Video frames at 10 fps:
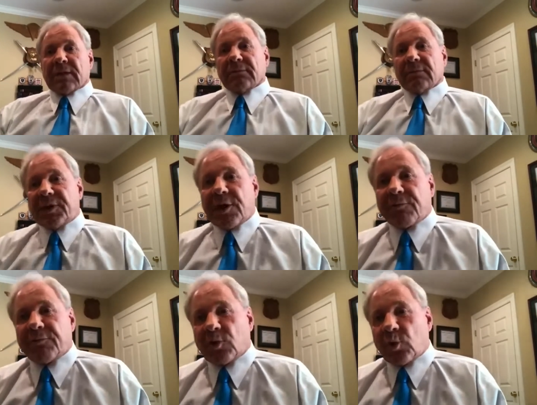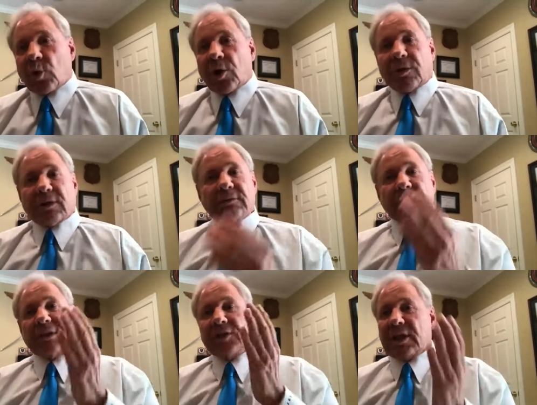Therefore,
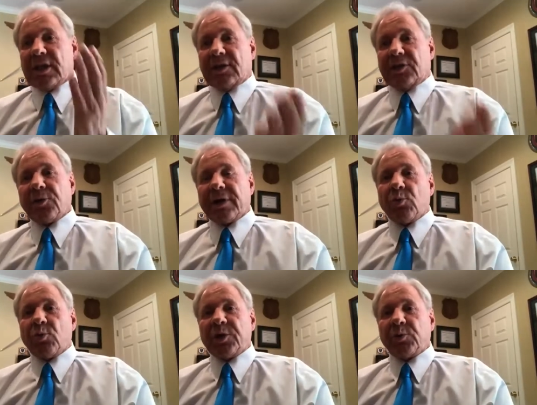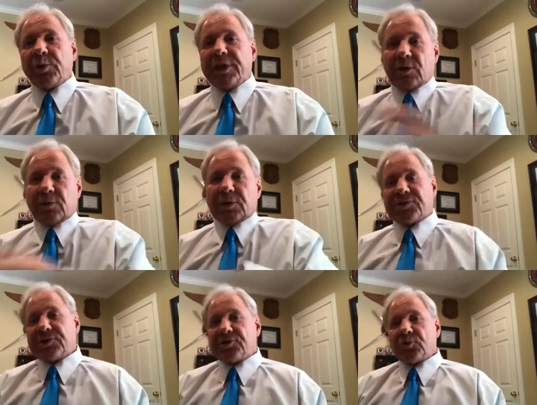you're in a win-win, no-lose
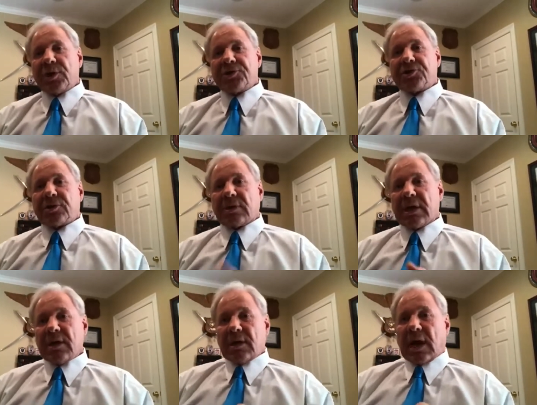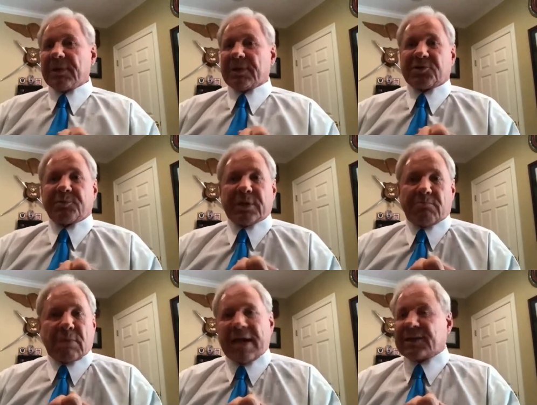situation. I'm going to spend
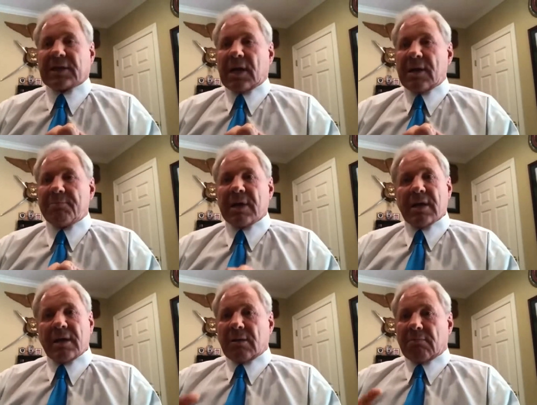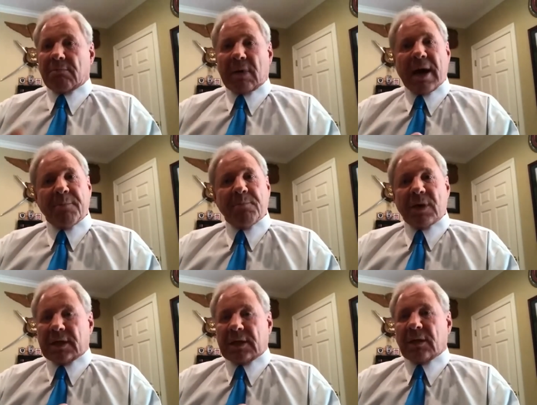my time, my
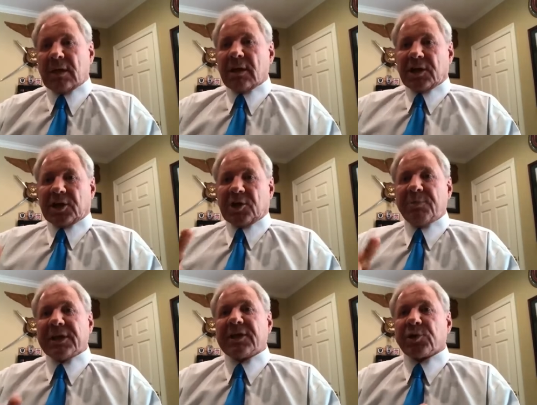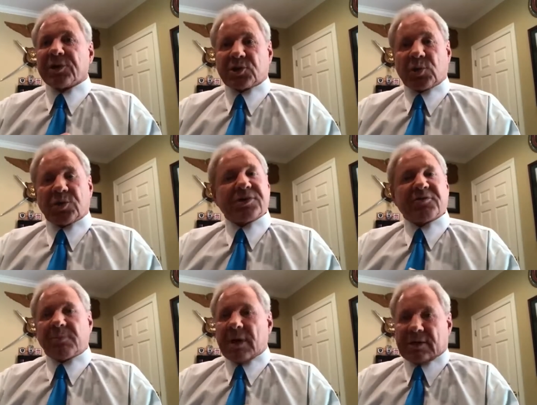money, commit the resources
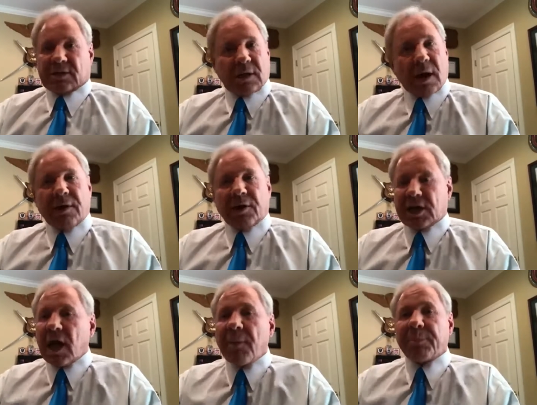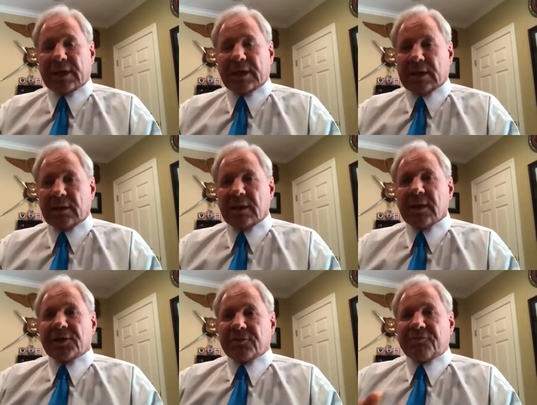of my entire company
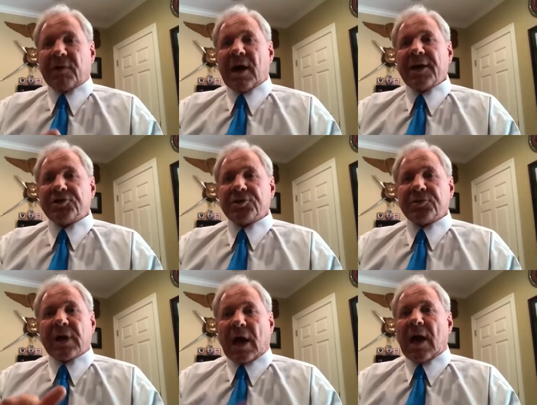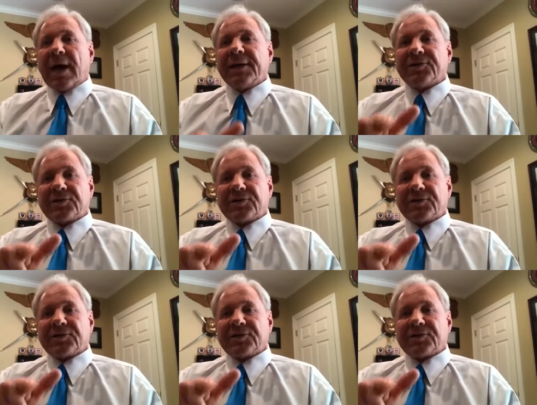to find you the highest